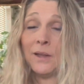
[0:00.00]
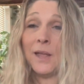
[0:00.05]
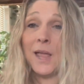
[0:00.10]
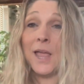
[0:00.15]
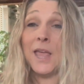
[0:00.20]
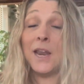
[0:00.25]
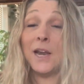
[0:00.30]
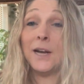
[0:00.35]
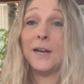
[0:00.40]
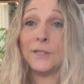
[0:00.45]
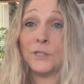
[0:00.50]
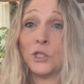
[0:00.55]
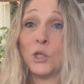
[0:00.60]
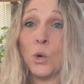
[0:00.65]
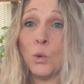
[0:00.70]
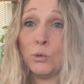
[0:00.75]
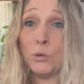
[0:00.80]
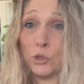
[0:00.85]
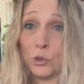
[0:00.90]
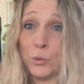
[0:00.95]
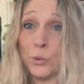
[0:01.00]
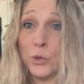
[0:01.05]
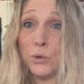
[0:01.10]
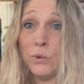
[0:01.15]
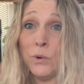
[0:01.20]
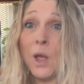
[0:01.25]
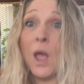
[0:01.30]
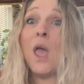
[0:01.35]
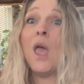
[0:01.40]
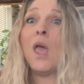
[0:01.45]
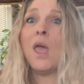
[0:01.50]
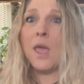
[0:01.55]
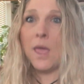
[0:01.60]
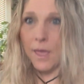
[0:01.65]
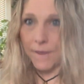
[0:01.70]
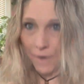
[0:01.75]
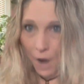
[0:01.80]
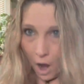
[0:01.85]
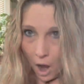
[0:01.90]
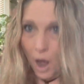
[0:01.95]
And it is so true
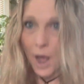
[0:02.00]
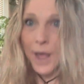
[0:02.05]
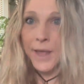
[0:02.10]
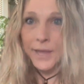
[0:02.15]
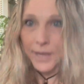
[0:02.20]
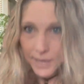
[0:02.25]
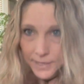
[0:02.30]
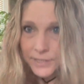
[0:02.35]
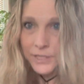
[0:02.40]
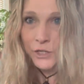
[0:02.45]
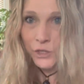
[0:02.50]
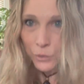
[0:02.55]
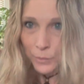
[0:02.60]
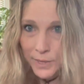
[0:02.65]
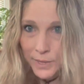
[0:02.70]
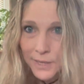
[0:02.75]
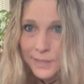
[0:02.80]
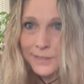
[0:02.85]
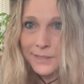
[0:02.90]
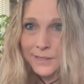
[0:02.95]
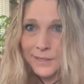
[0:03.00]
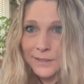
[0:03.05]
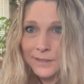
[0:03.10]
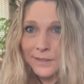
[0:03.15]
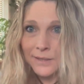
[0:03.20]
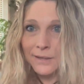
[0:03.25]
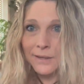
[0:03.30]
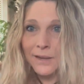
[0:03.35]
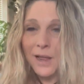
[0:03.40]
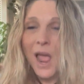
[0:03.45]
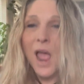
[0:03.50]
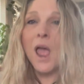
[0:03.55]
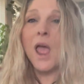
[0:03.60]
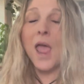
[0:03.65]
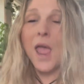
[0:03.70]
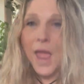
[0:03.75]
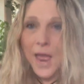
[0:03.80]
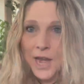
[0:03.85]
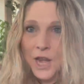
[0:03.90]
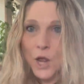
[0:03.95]
if I can do it,
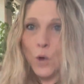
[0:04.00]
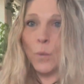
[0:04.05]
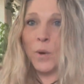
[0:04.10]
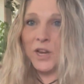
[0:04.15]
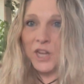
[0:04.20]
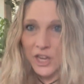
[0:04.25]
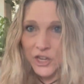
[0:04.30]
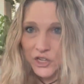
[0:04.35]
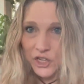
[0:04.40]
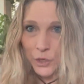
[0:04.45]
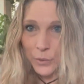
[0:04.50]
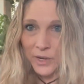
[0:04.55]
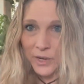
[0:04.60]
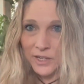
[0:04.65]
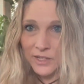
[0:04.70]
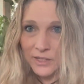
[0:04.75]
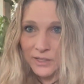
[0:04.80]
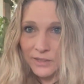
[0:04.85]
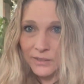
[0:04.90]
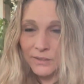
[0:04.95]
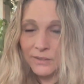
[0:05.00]
anyone can do it.